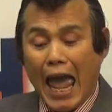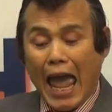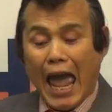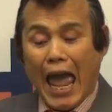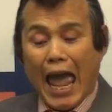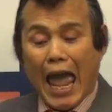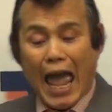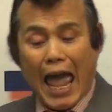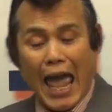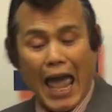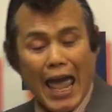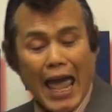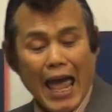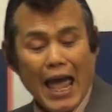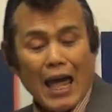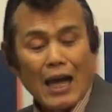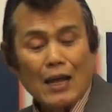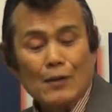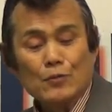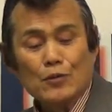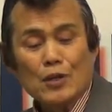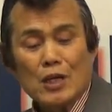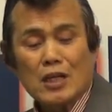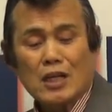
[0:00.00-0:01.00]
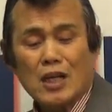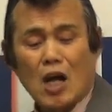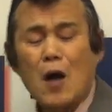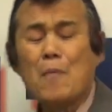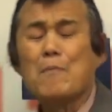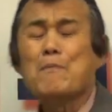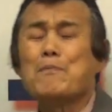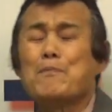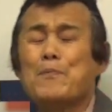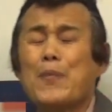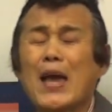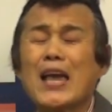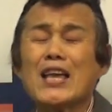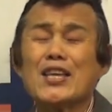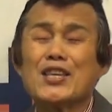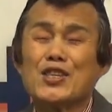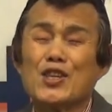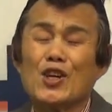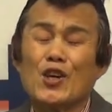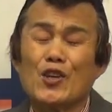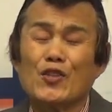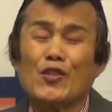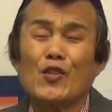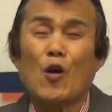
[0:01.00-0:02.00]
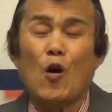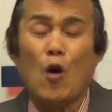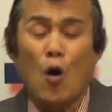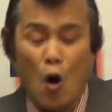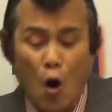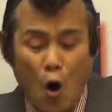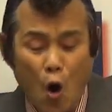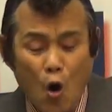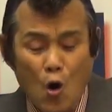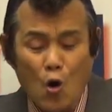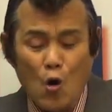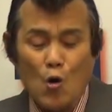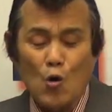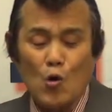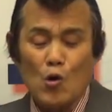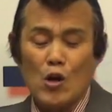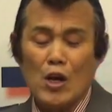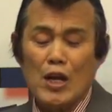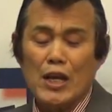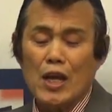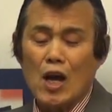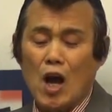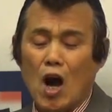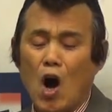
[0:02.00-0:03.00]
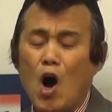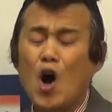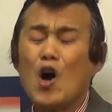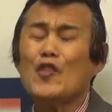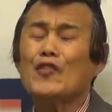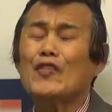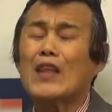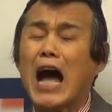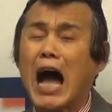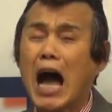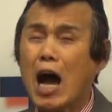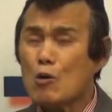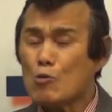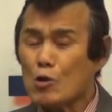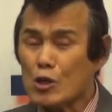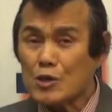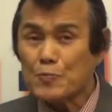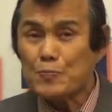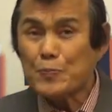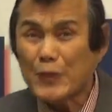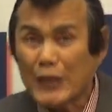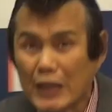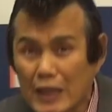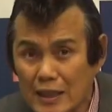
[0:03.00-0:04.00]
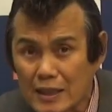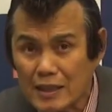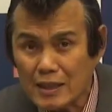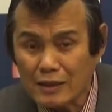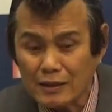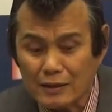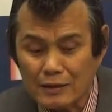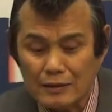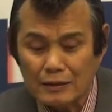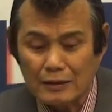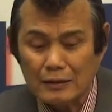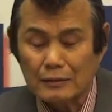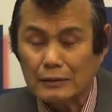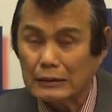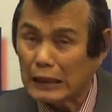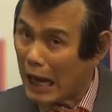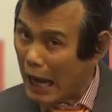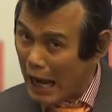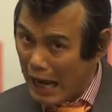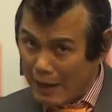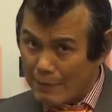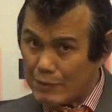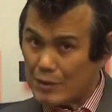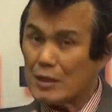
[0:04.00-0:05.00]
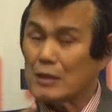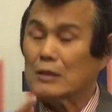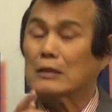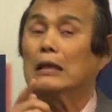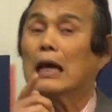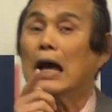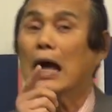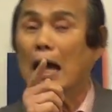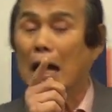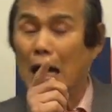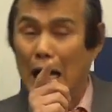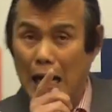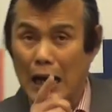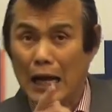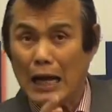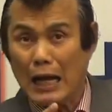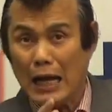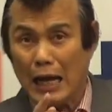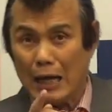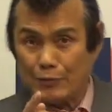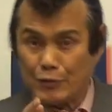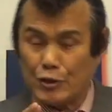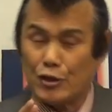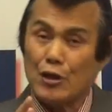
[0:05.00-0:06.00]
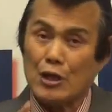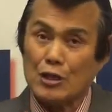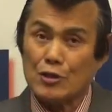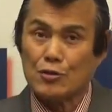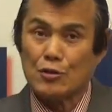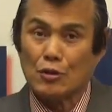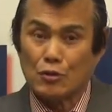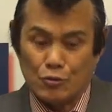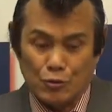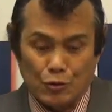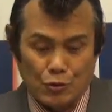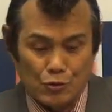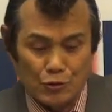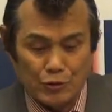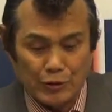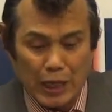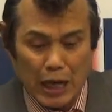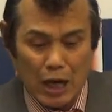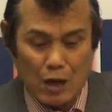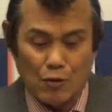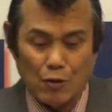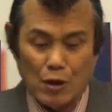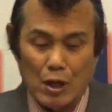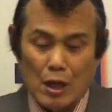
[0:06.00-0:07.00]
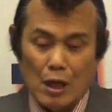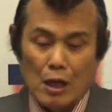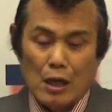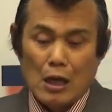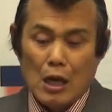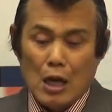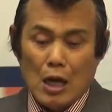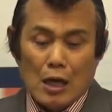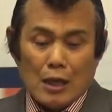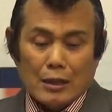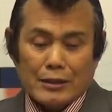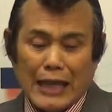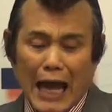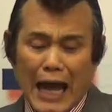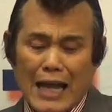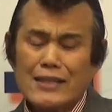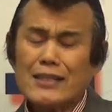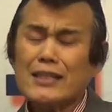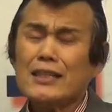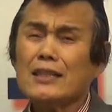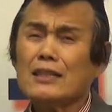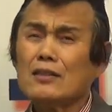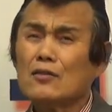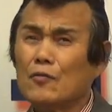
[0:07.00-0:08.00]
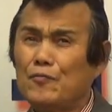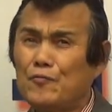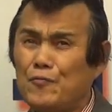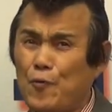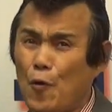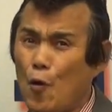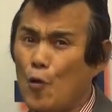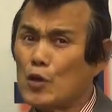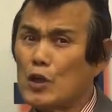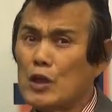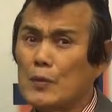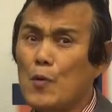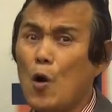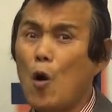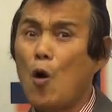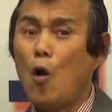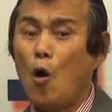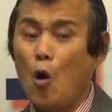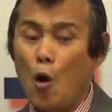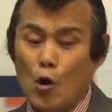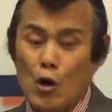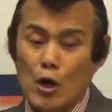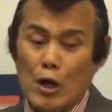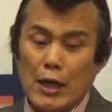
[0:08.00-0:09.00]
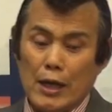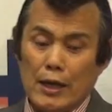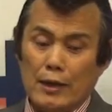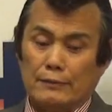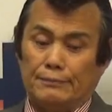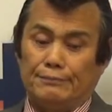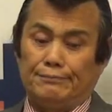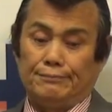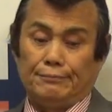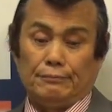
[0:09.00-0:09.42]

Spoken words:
have compassion only on our speech? Now I have a question to you now. Does he forgive only